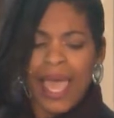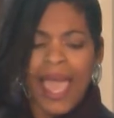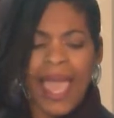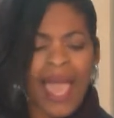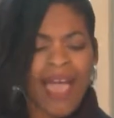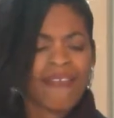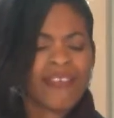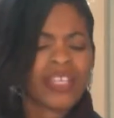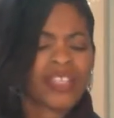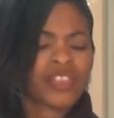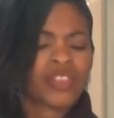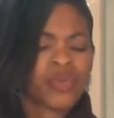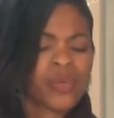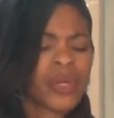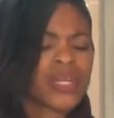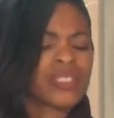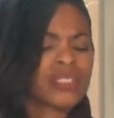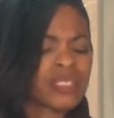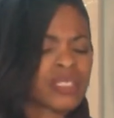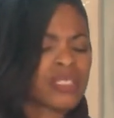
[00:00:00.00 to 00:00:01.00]
having
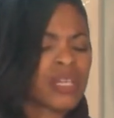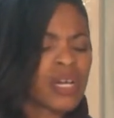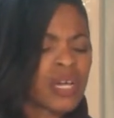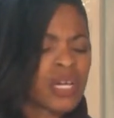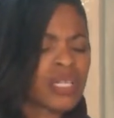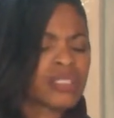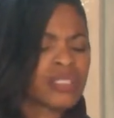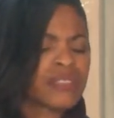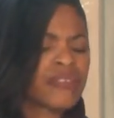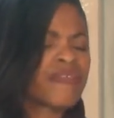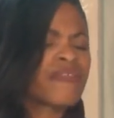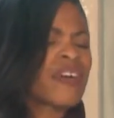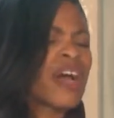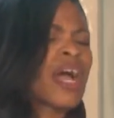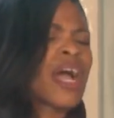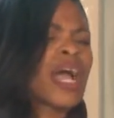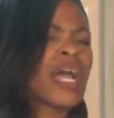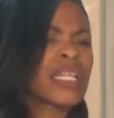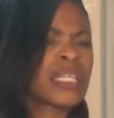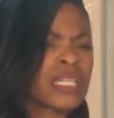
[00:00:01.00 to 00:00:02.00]
three sons
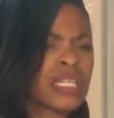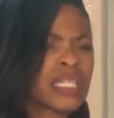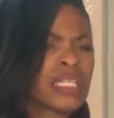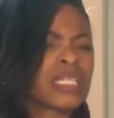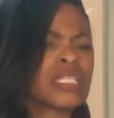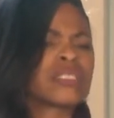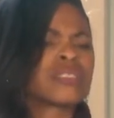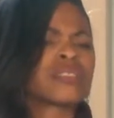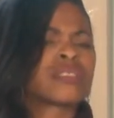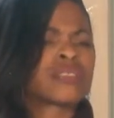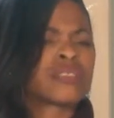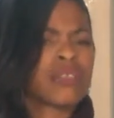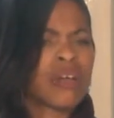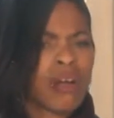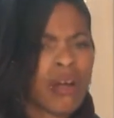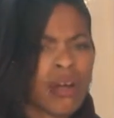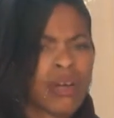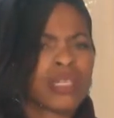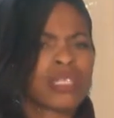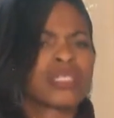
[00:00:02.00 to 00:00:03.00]
finally
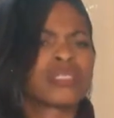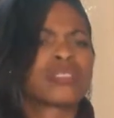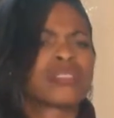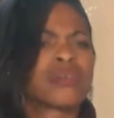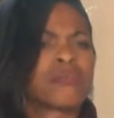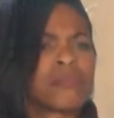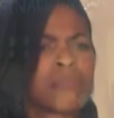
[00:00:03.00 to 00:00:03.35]
started to